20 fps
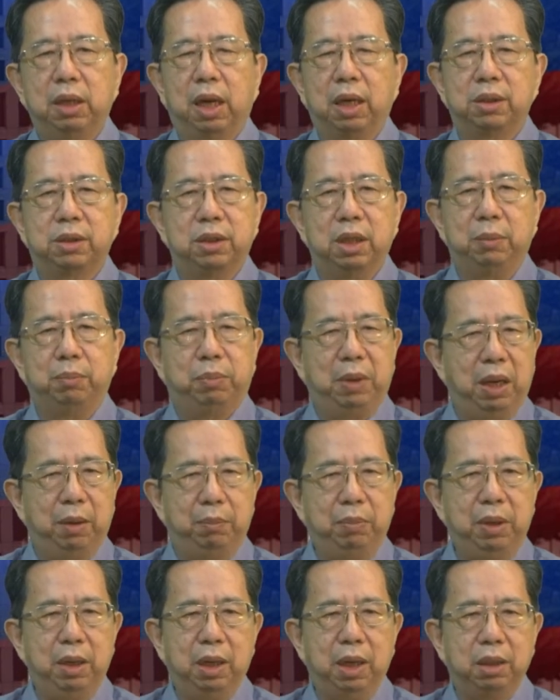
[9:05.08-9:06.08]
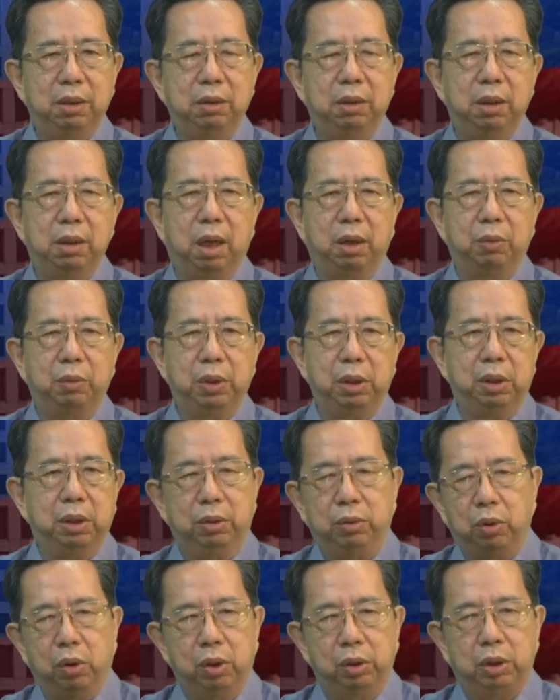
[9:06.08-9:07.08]
as the plebeian
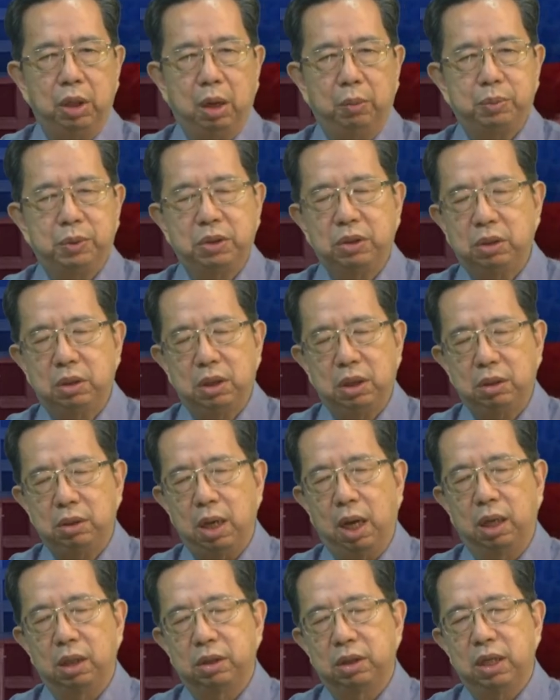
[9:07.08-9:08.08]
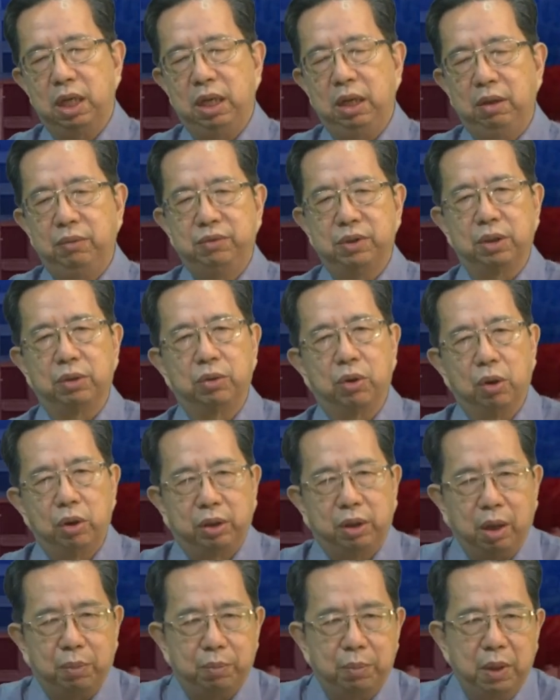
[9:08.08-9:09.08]
with rolled up sleeves and
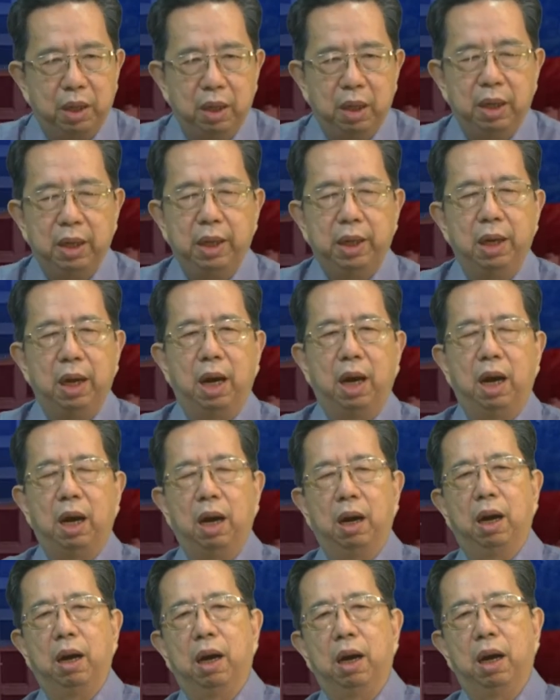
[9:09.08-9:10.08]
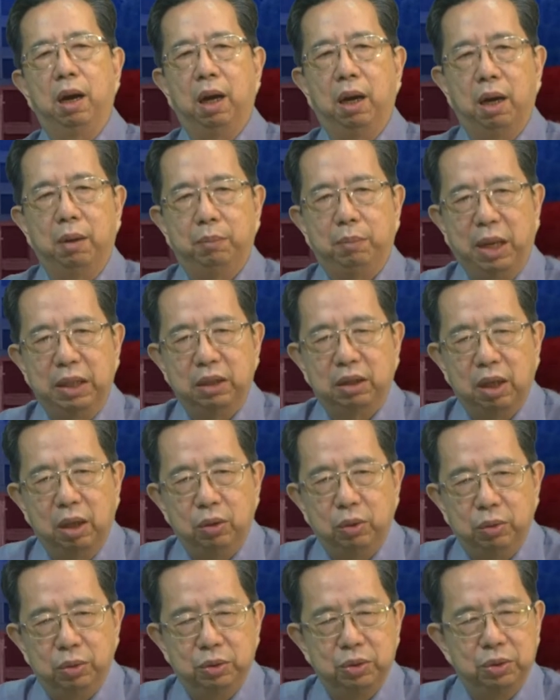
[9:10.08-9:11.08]
rolled up
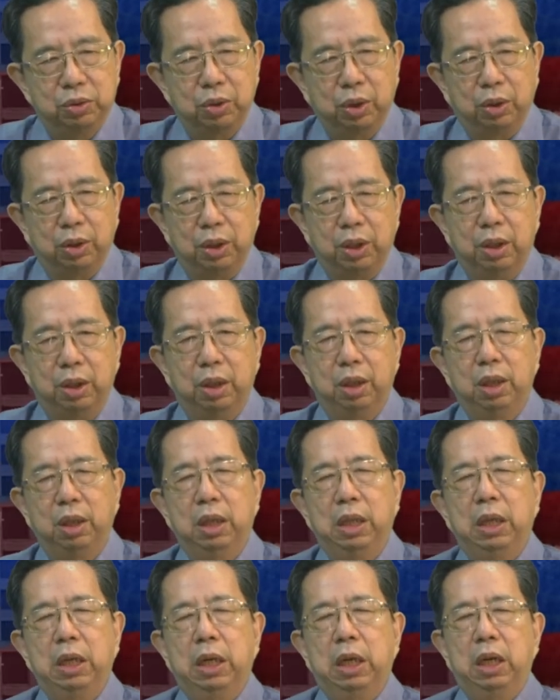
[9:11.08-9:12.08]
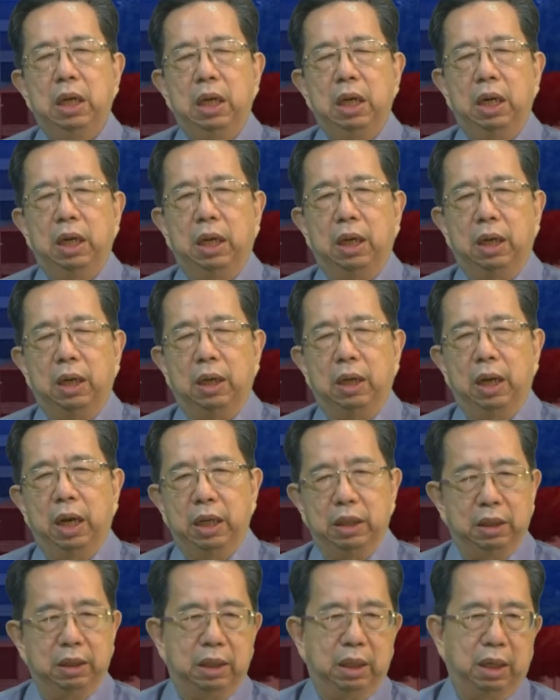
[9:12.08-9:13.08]
pantaloons,
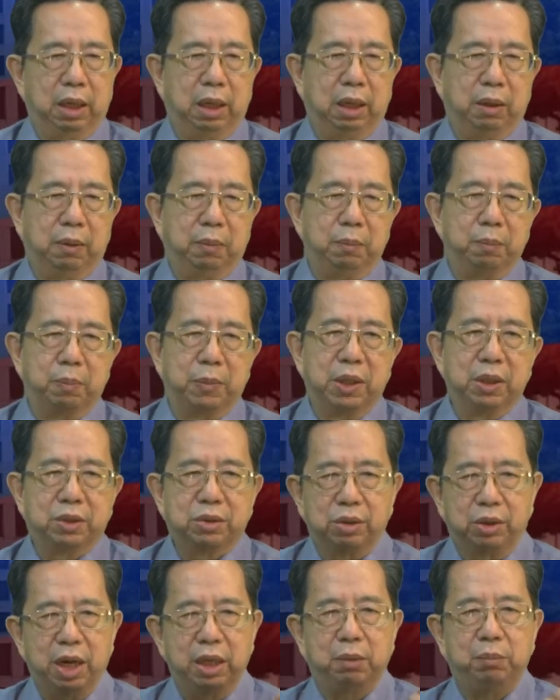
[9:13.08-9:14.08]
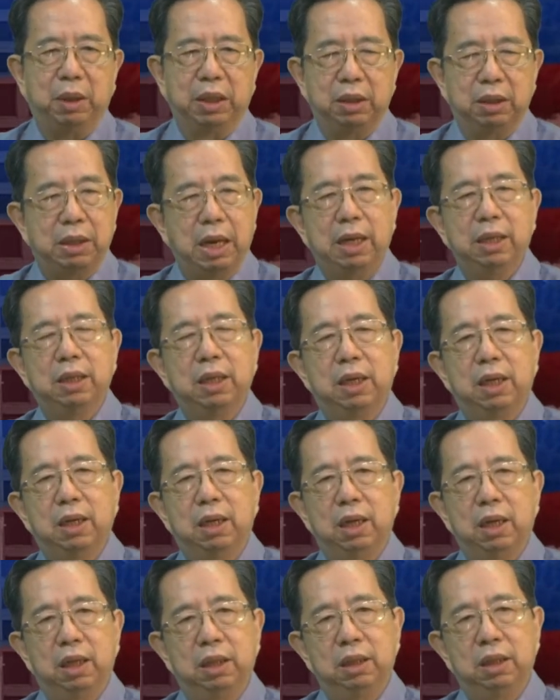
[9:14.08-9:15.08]
and his red
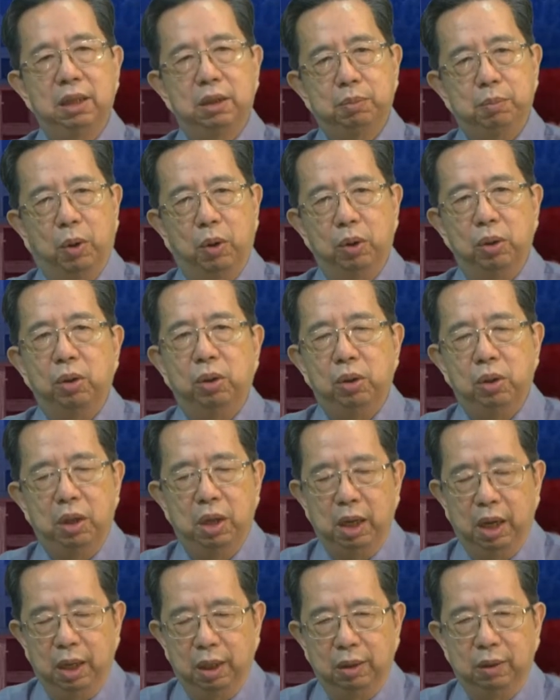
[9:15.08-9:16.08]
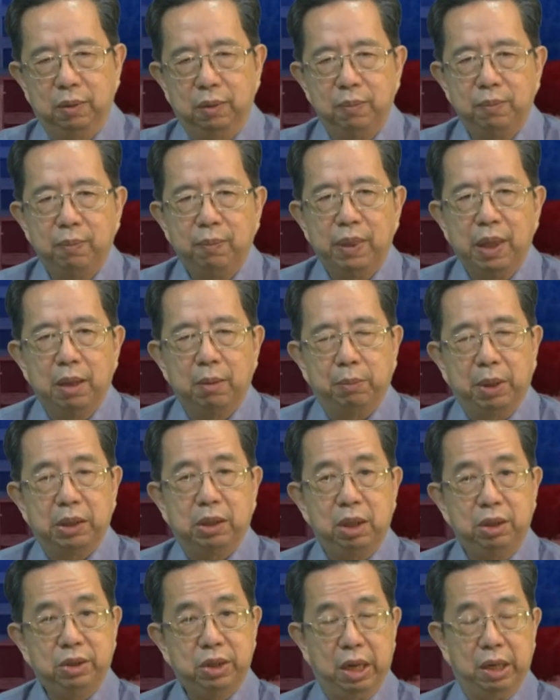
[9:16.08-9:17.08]
bandana and his bolo.
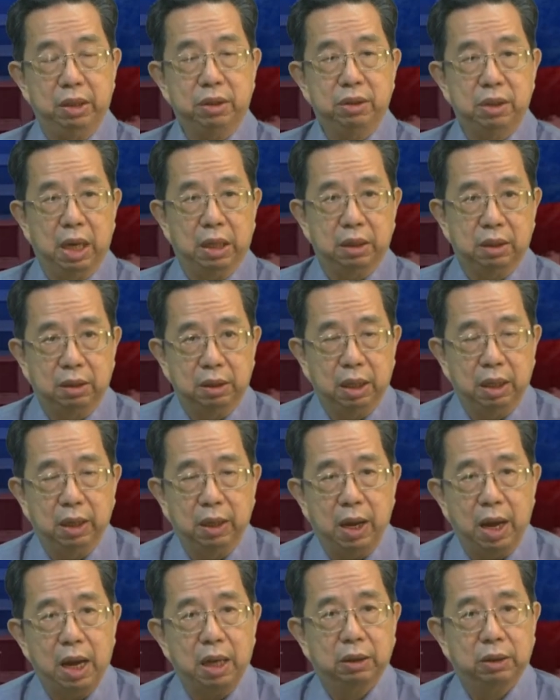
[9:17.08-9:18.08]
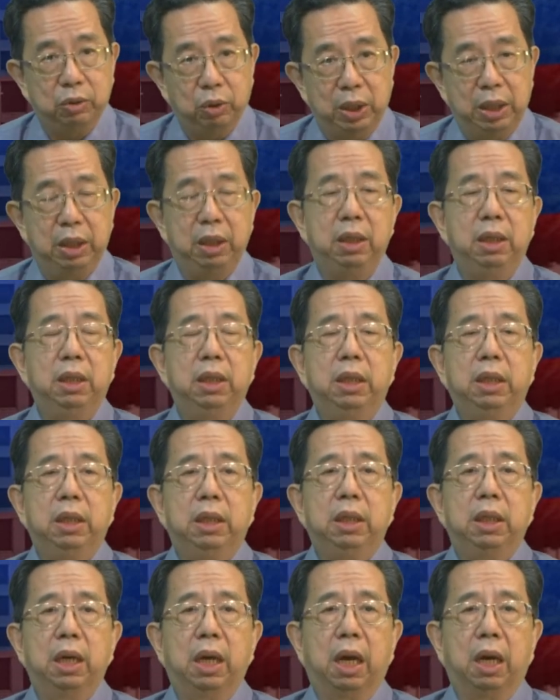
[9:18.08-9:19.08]
But he says that
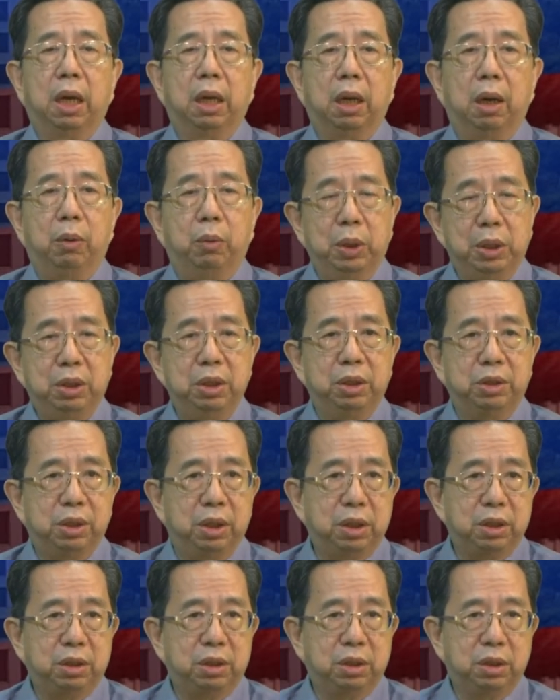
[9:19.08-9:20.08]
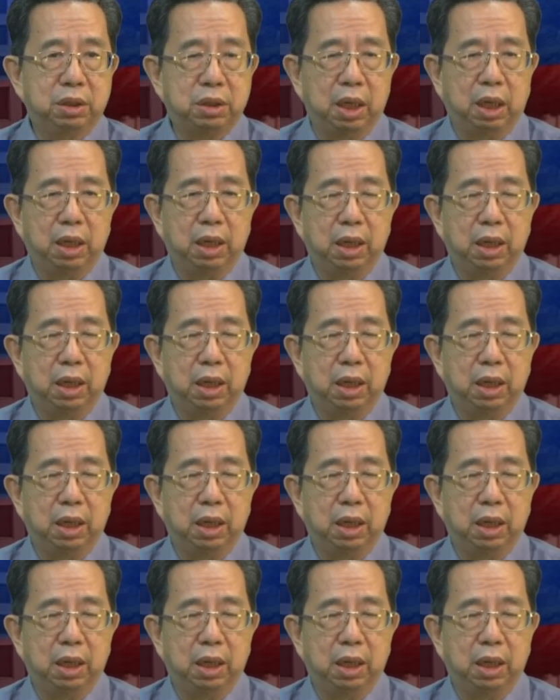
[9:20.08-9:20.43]
actually witnesses